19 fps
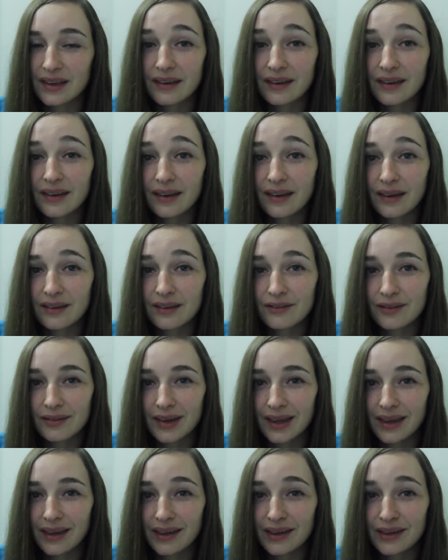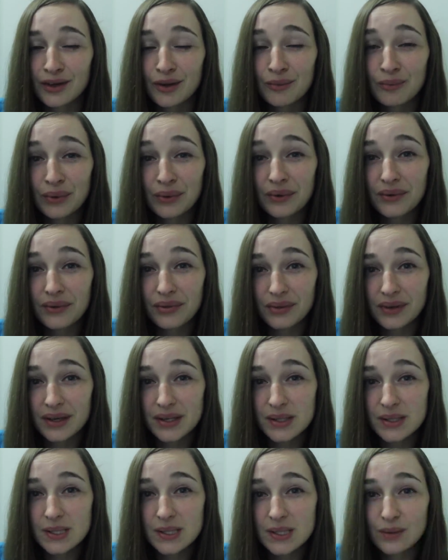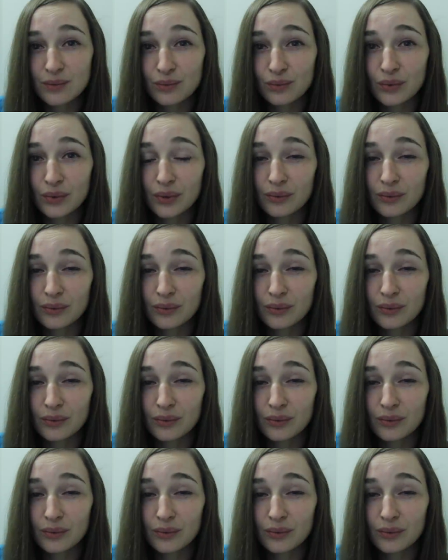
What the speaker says: I have a number of things